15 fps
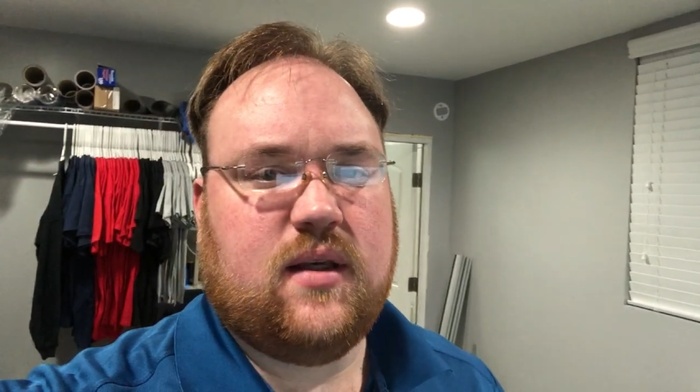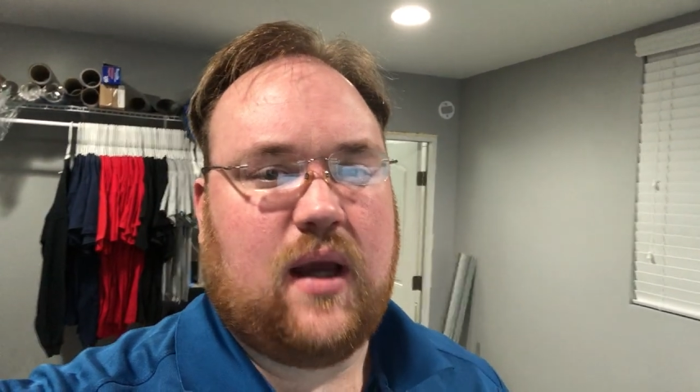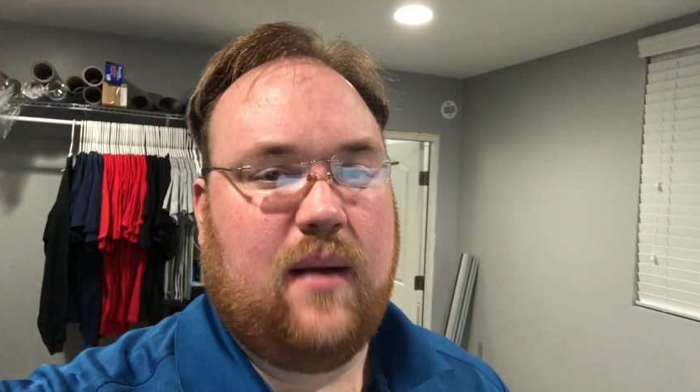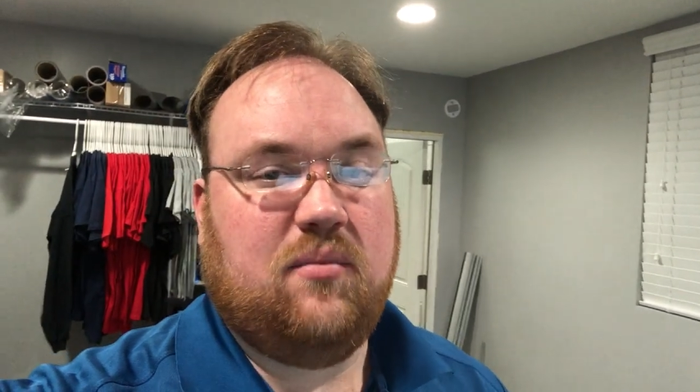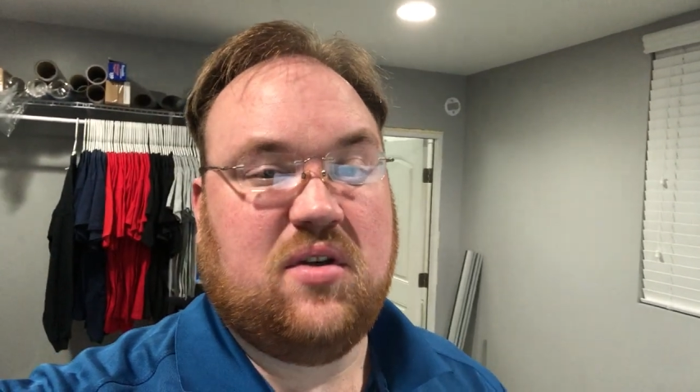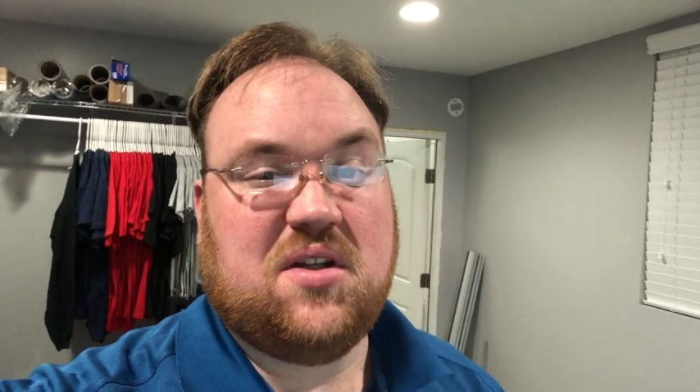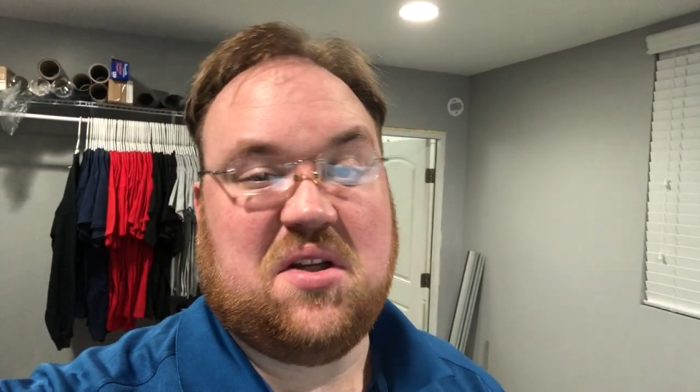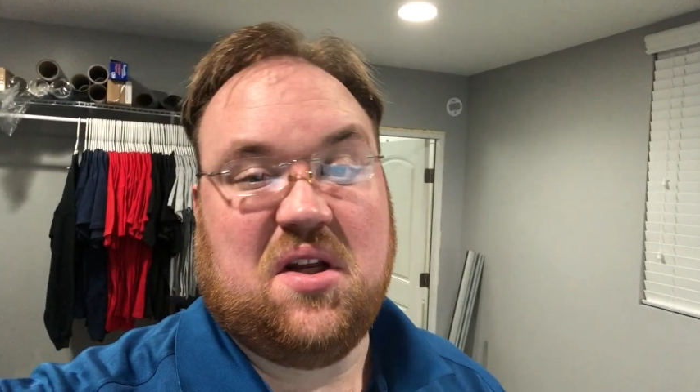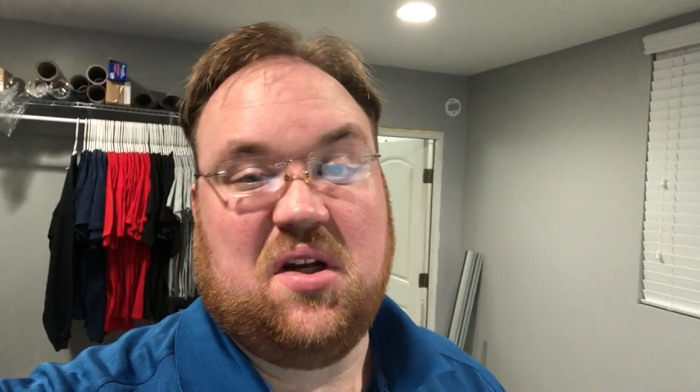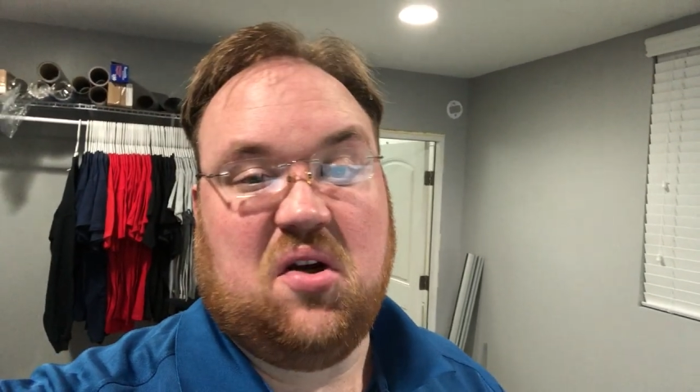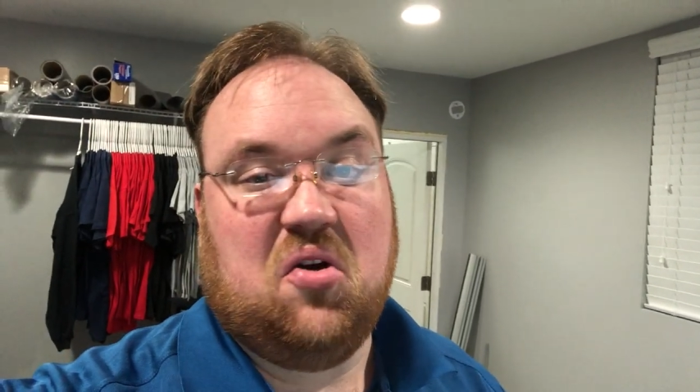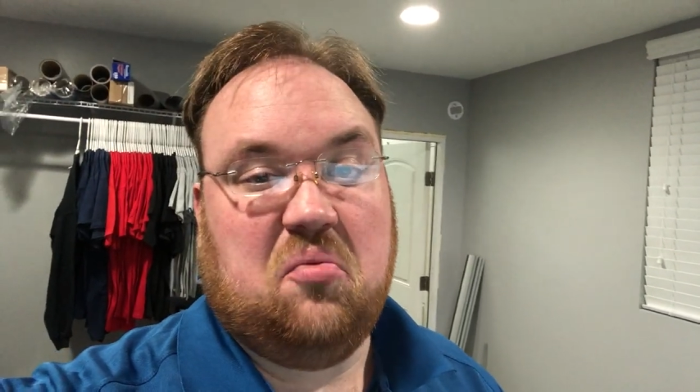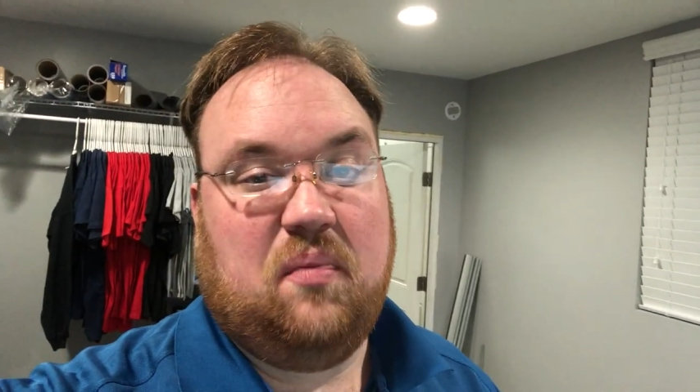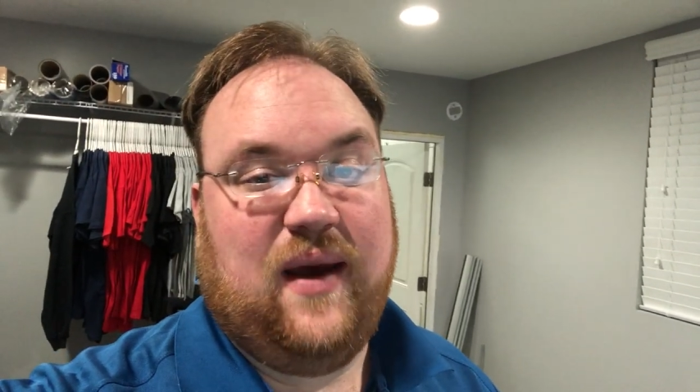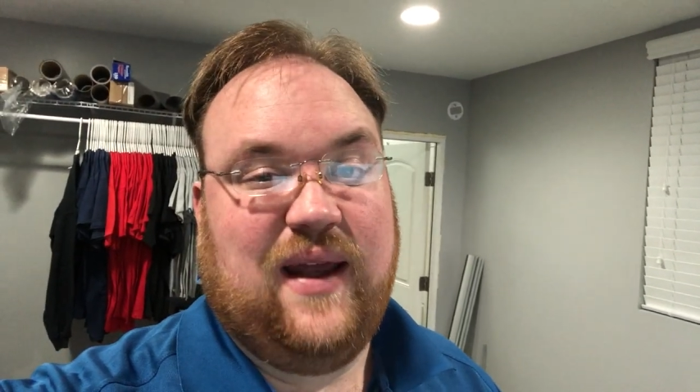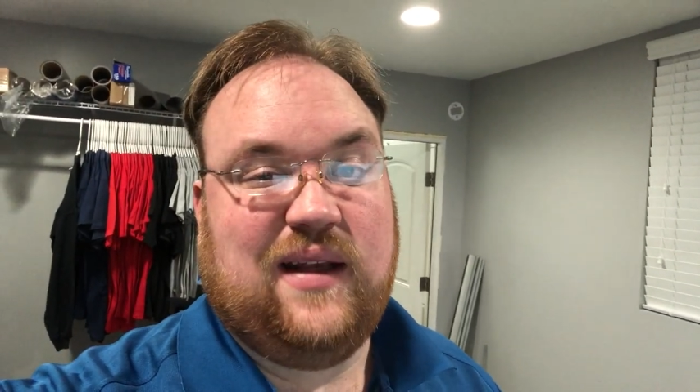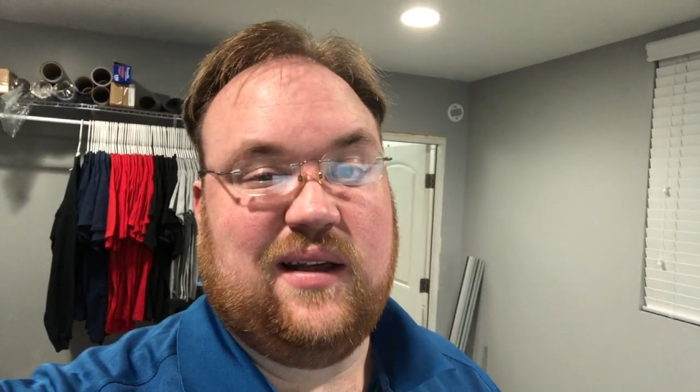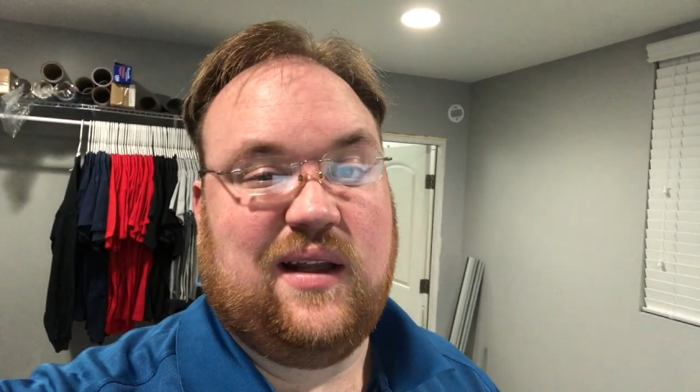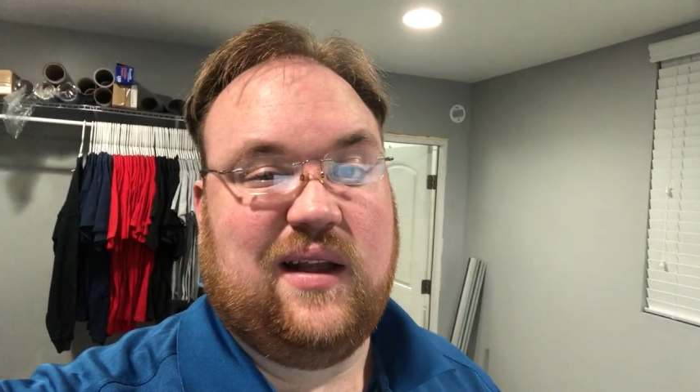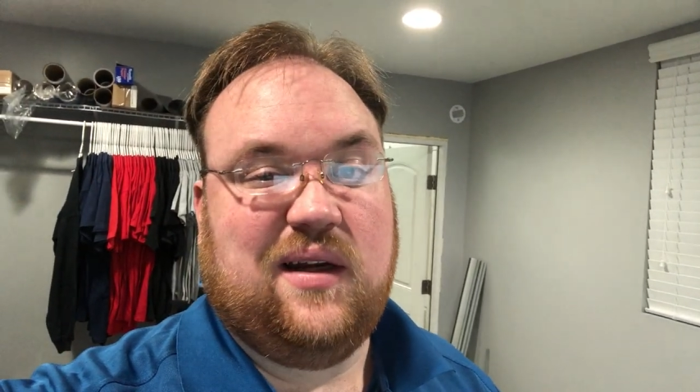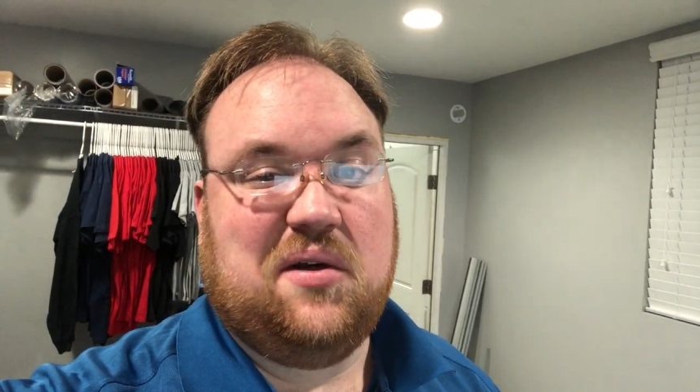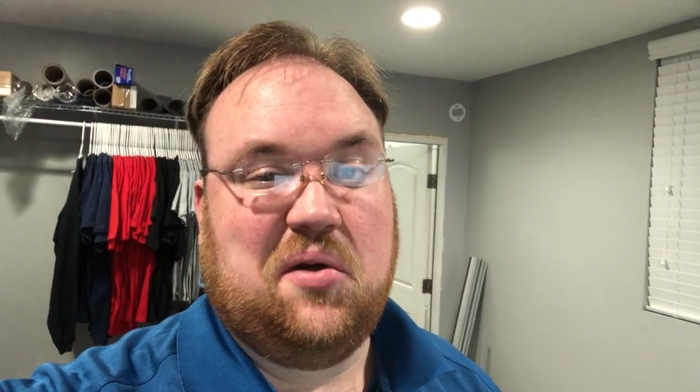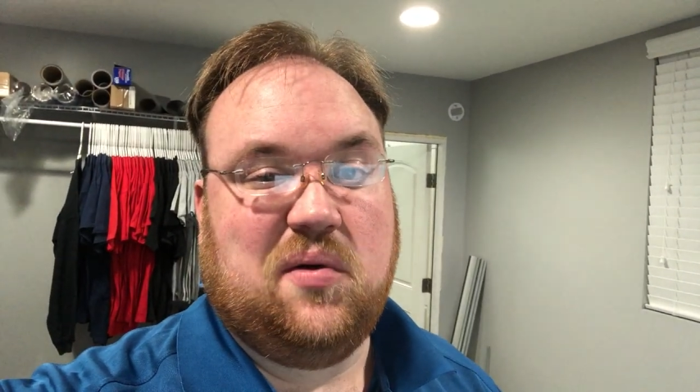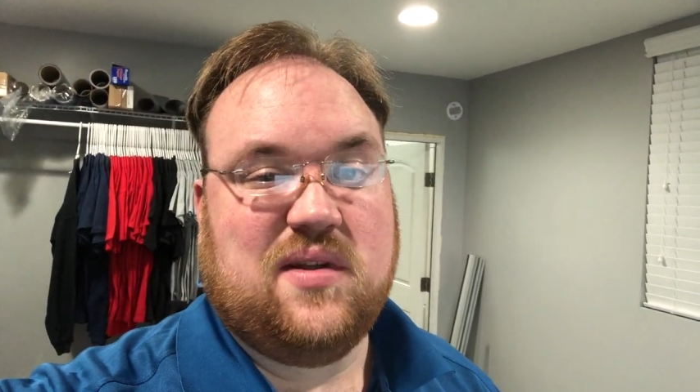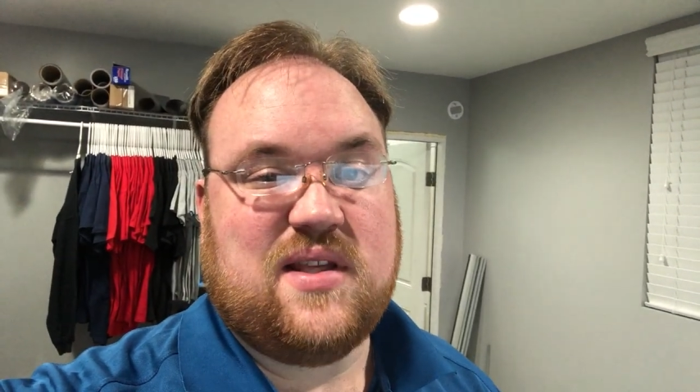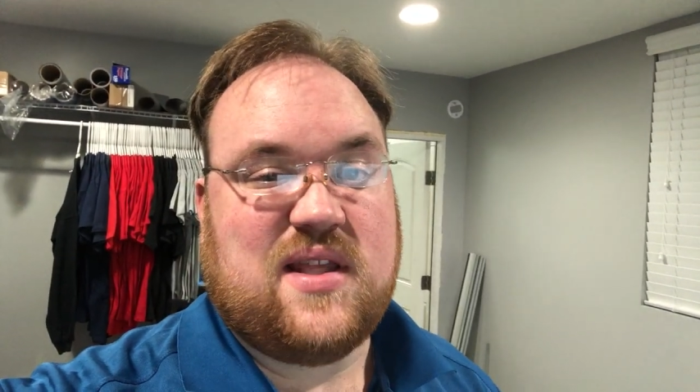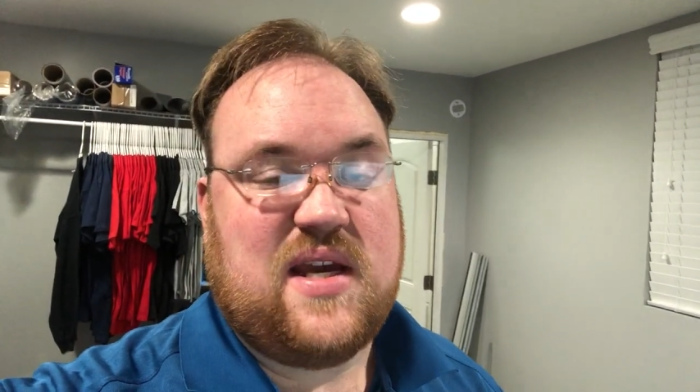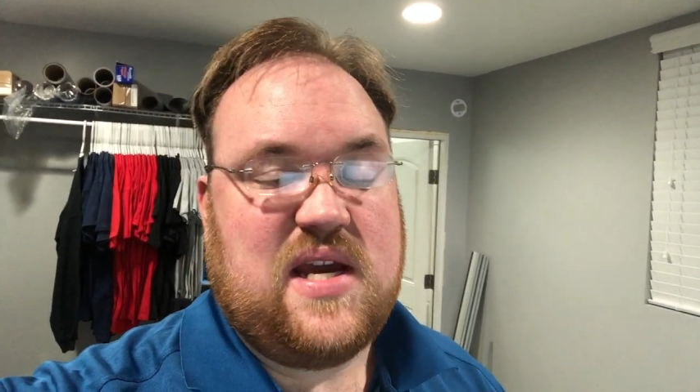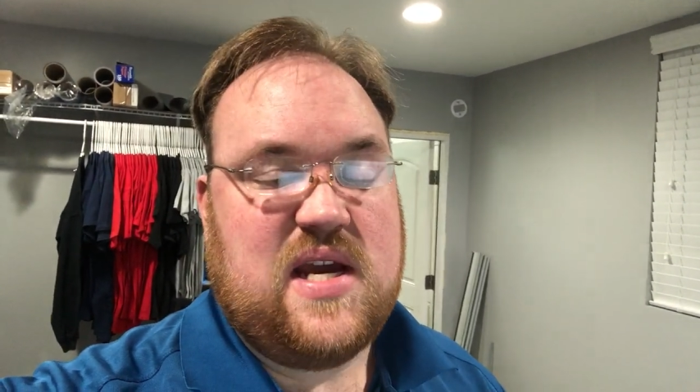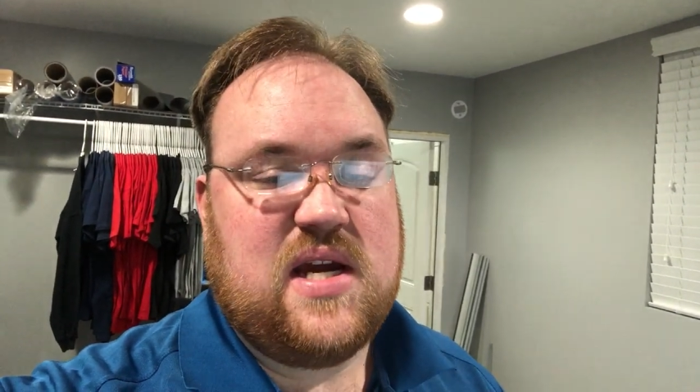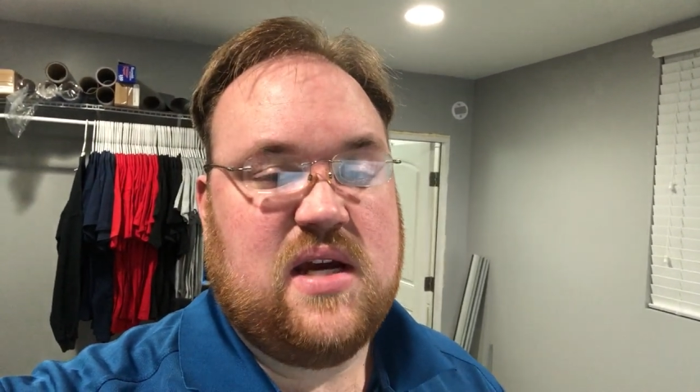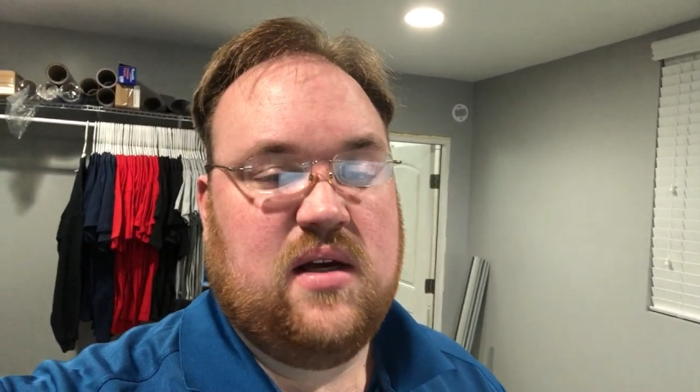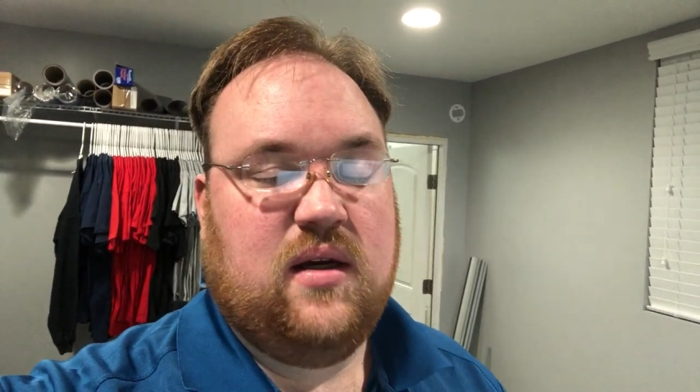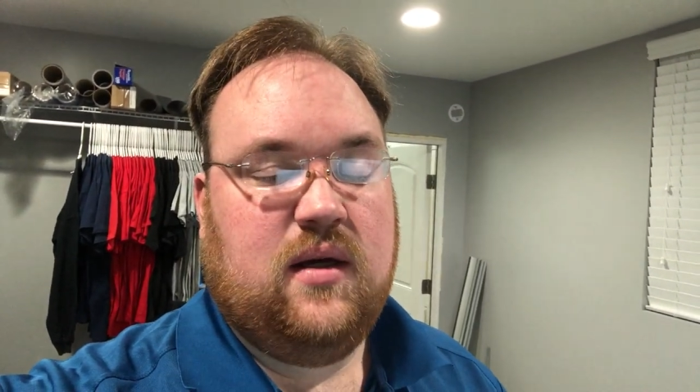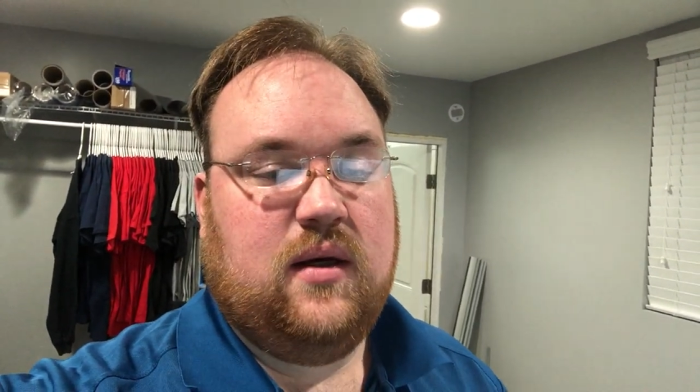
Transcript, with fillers: so I'm just gonna go to bed and let it do its thing.